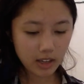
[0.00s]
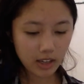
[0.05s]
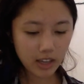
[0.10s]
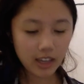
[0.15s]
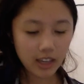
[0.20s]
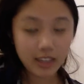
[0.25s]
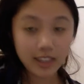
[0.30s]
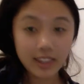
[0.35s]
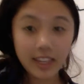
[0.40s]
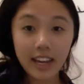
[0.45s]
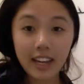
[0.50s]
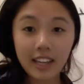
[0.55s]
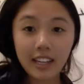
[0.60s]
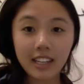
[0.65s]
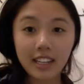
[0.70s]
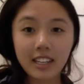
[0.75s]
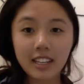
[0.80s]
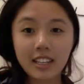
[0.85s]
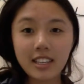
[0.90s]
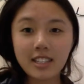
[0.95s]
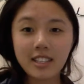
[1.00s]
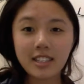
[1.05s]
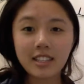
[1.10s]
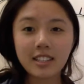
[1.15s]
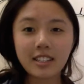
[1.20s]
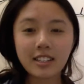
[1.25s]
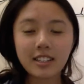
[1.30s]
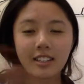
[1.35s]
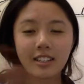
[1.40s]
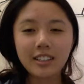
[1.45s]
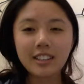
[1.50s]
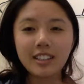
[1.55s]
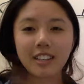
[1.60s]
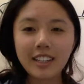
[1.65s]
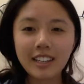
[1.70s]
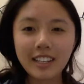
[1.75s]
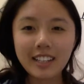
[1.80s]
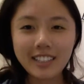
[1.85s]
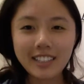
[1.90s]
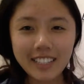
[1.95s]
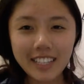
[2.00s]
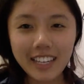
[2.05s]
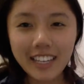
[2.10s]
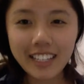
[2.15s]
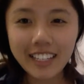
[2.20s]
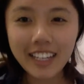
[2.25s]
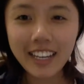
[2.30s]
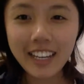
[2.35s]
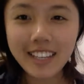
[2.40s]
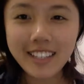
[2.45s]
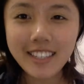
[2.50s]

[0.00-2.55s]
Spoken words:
And that is DNA